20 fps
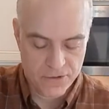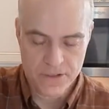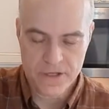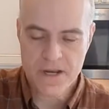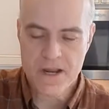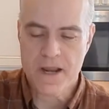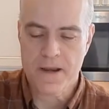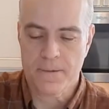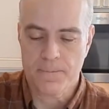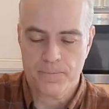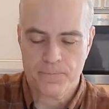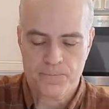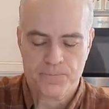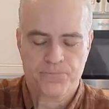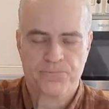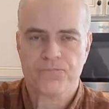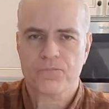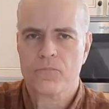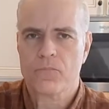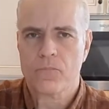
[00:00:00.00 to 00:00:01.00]
tea.
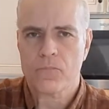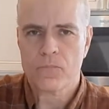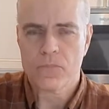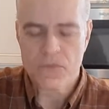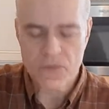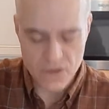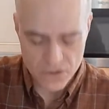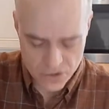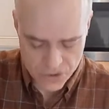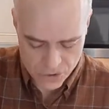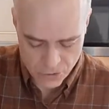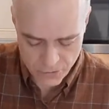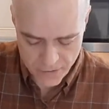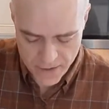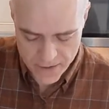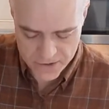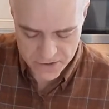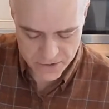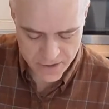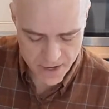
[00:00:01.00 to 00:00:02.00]
So
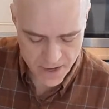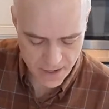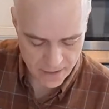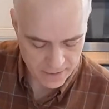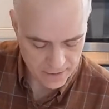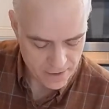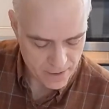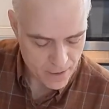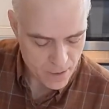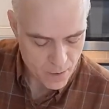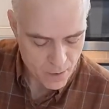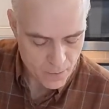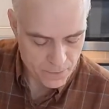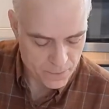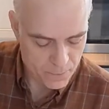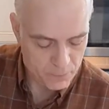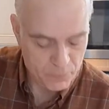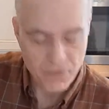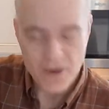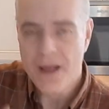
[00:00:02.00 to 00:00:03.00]
that's that.
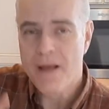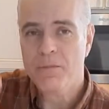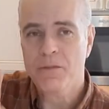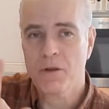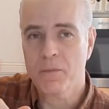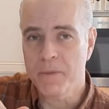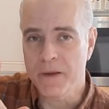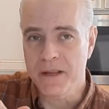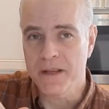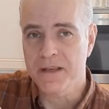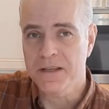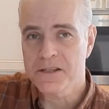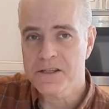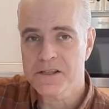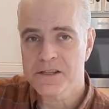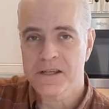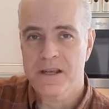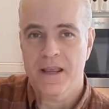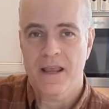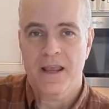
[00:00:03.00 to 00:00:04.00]
The problem
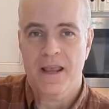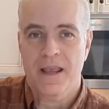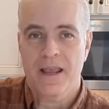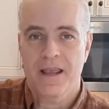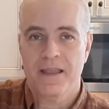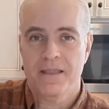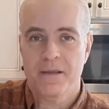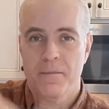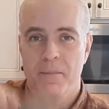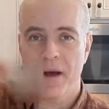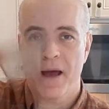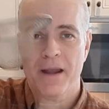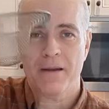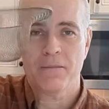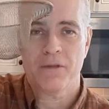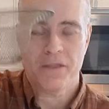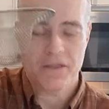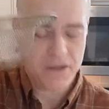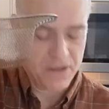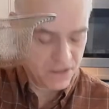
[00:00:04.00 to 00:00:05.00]
is in the
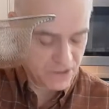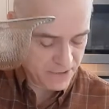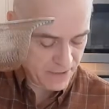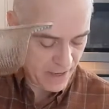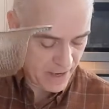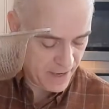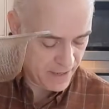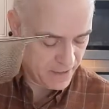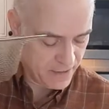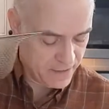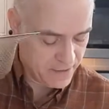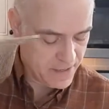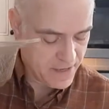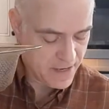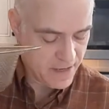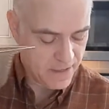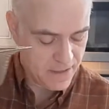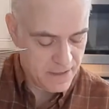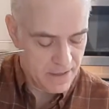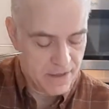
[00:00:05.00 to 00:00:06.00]
bottom of this, and
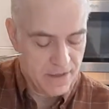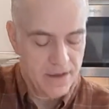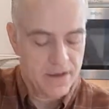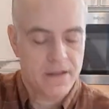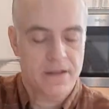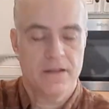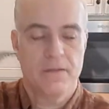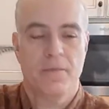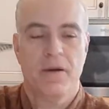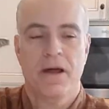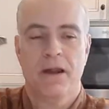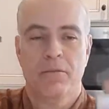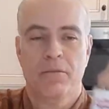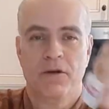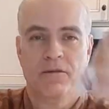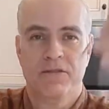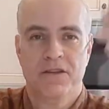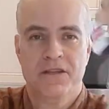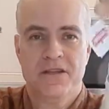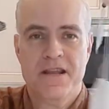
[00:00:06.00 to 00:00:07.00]
indeed in the bottom
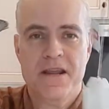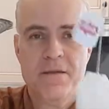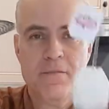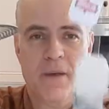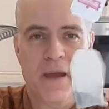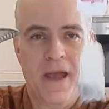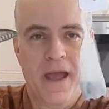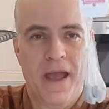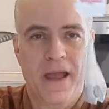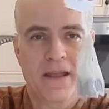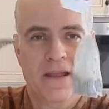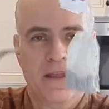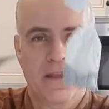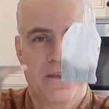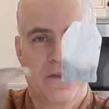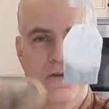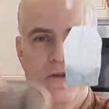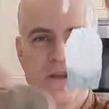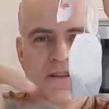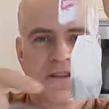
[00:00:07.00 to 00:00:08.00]
of the tea bag,
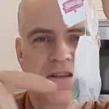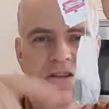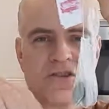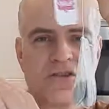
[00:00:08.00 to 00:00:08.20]
you get this